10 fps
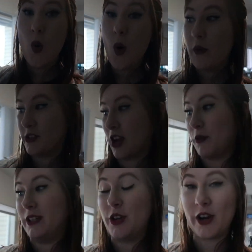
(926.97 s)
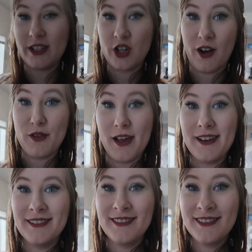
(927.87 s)
Whoa, it just got really dark, so I shut off the
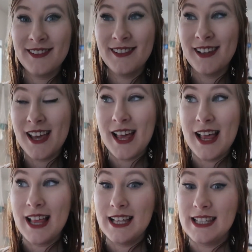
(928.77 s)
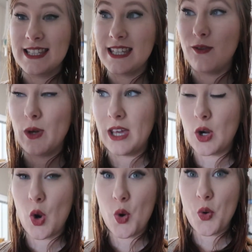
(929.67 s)
light. Let's see if we
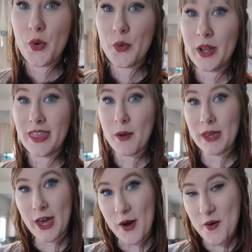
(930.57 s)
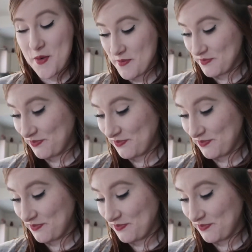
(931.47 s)
can read, there we go.